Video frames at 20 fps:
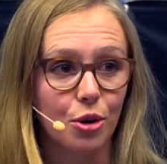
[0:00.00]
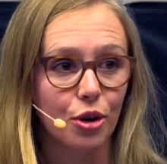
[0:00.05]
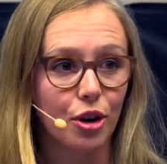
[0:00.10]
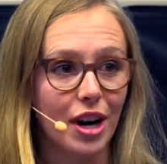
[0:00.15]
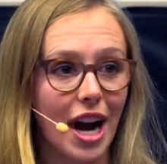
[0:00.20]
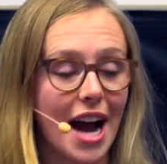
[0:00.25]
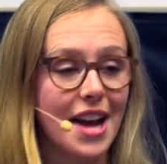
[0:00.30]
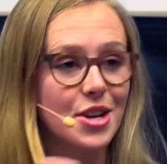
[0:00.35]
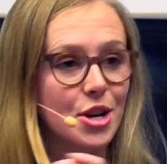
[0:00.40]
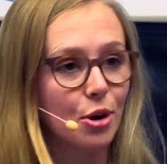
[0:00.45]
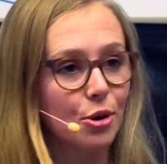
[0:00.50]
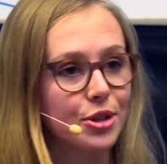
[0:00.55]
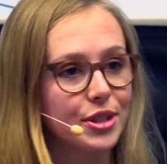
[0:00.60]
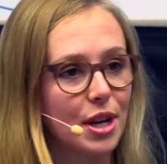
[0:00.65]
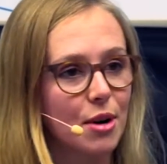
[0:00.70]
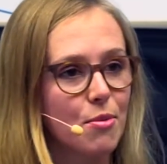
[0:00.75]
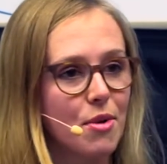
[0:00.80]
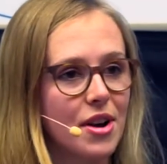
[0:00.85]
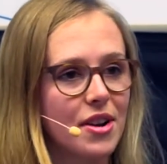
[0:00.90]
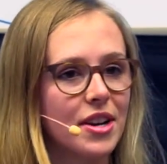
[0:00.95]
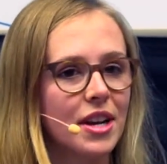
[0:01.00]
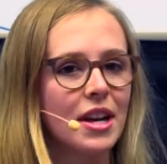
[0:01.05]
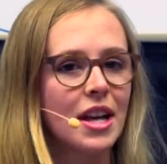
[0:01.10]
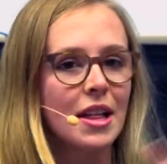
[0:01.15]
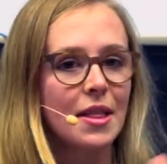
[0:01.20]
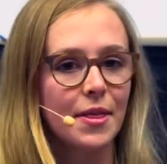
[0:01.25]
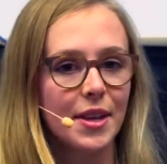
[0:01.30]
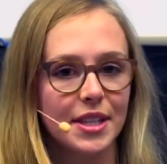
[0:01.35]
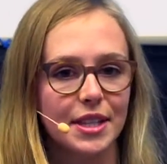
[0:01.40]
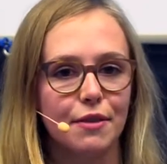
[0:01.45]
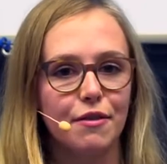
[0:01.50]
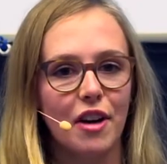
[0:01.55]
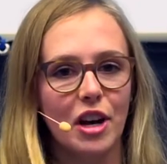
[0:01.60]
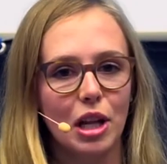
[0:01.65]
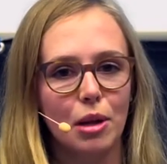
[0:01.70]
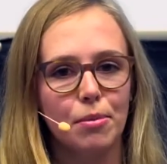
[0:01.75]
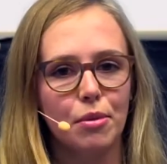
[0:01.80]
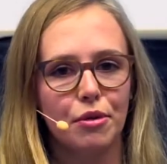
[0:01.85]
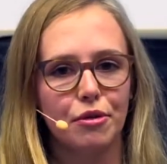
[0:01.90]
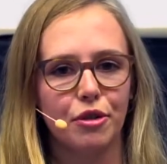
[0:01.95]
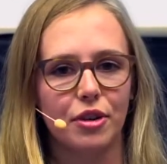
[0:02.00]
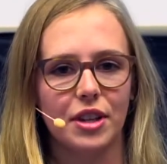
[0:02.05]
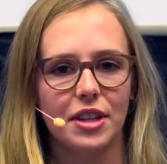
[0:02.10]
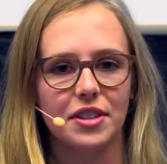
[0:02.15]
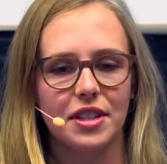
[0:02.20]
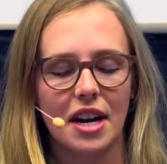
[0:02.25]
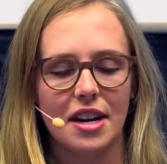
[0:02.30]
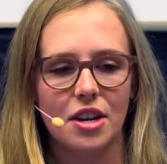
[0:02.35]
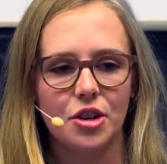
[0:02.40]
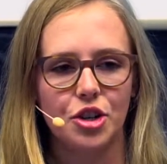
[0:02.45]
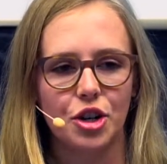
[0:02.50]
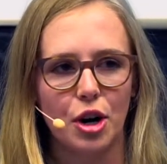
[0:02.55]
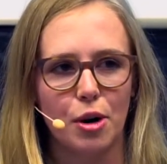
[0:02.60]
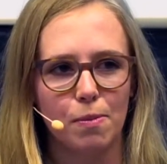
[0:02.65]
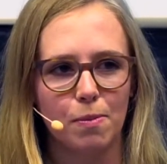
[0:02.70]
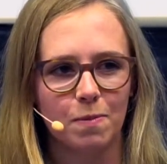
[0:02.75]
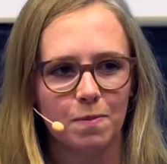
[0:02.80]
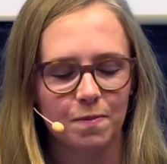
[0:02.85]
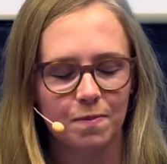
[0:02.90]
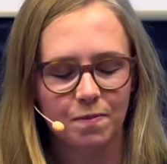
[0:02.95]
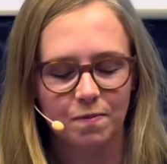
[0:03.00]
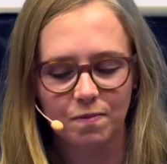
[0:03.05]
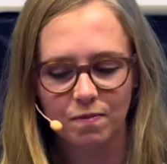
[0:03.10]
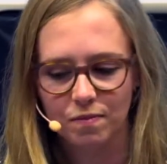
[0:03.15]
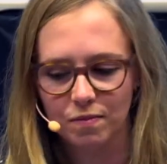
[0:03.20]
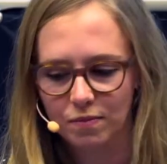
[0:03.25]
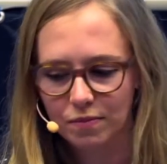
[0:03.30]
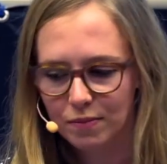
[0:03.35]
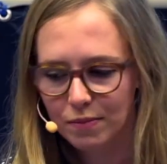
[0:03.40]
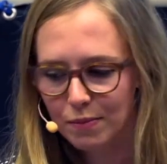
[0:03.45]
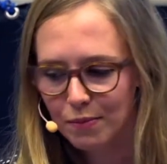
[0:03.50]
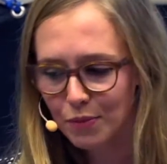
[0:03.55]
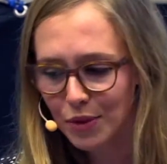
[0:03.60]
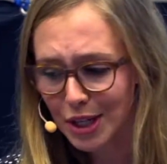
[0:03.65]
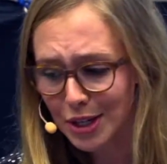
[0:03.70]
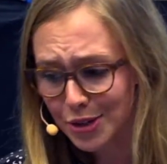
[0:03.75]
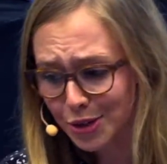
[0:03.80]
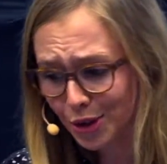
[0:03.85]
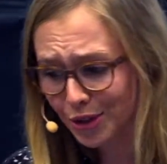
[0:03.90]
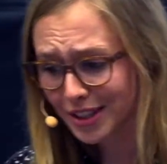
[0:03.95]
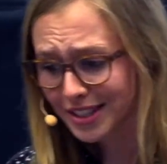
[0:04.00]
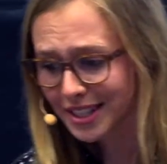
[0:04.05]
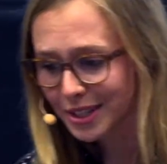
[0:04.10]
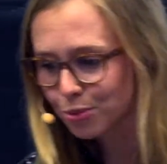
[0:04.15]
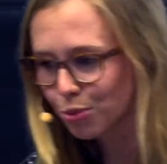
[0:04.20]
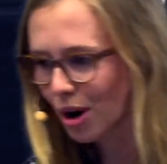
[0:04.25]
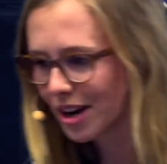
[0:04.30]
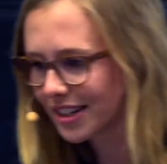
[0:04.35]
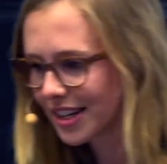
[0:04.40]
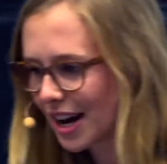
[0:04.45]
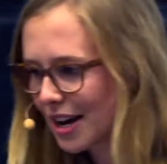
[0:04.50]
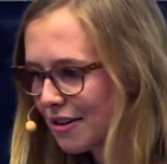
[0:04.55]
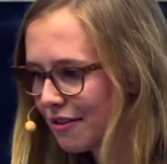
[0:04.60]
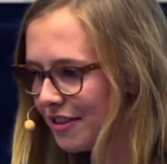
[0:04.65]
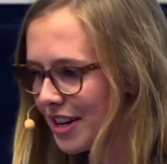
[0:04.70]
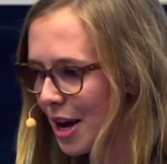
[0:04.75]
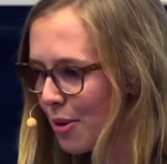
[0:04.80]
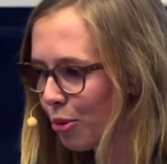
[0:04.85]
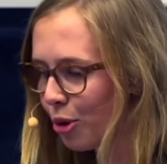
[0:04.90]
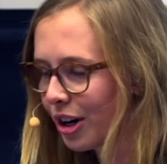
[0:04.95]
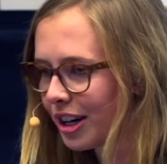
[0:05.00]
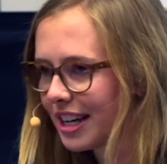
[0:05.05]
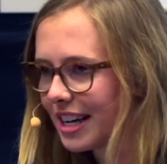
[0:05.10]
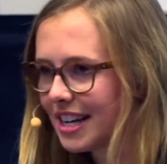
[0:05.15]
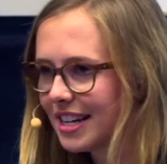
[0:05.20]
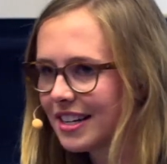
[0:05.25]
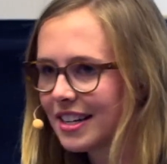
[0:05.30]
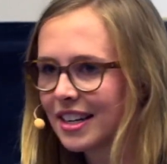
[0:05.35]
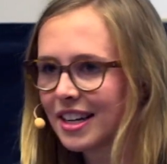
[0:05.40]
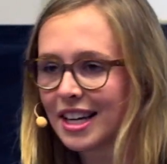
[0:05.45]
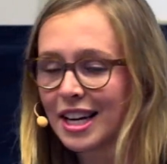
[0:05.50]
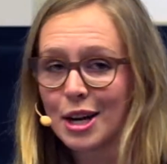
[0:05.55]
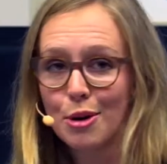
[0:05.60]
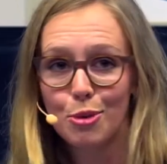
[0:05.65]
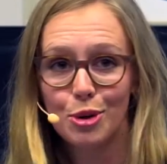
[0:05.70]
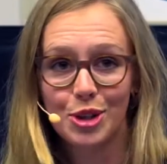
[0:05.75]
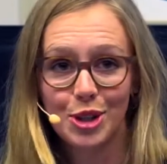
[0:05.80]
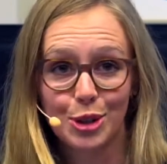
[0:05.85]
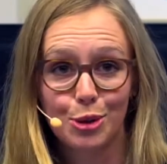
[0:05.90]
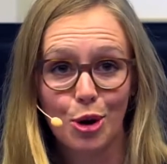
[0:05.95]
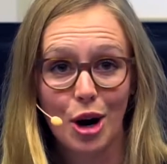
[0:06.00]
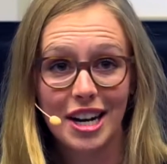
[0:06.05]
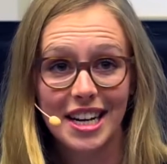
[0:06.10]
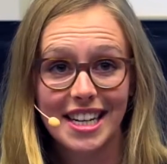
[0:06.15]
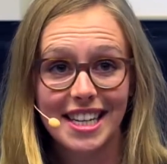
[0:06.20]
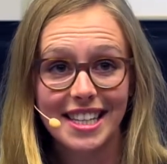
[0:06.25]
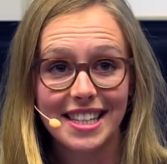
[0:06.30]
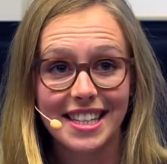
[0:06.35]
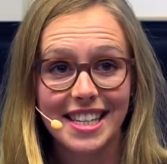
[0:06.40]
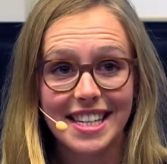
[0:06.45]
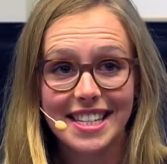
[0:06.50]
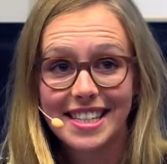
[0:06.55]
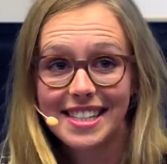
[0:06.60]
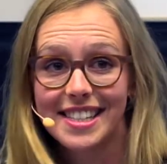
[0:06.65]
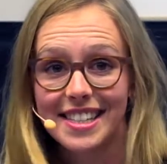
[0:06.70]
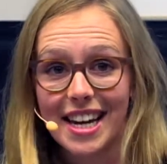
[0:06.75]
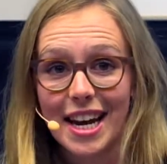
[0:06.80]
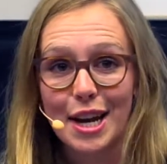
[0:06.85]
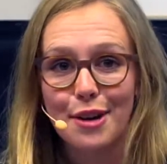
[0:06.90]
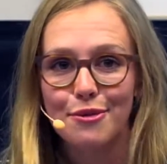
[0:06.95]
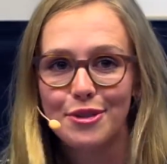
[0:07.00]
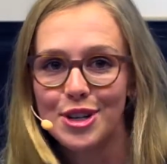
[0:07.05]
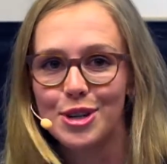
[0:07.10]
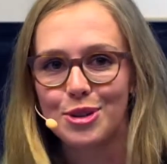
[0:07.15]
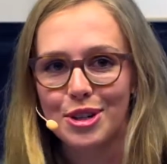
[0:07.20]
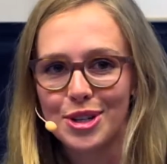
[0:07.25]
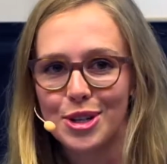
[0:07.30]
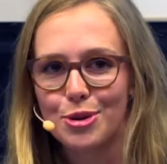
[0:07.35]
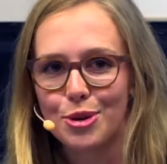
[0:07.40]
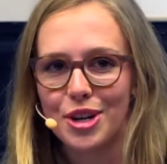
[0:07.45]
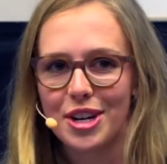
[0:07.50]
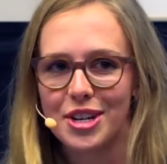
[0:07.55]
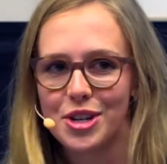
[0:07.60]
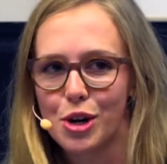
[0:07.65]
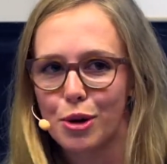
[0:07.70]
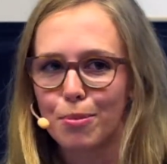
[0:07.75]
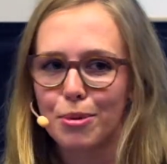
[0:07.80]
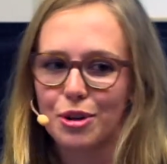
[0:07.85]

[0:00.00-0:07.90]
or I know someone that's available for this kind of job. So this is one kind of networking, which is quite easy and safe, and you can do it in your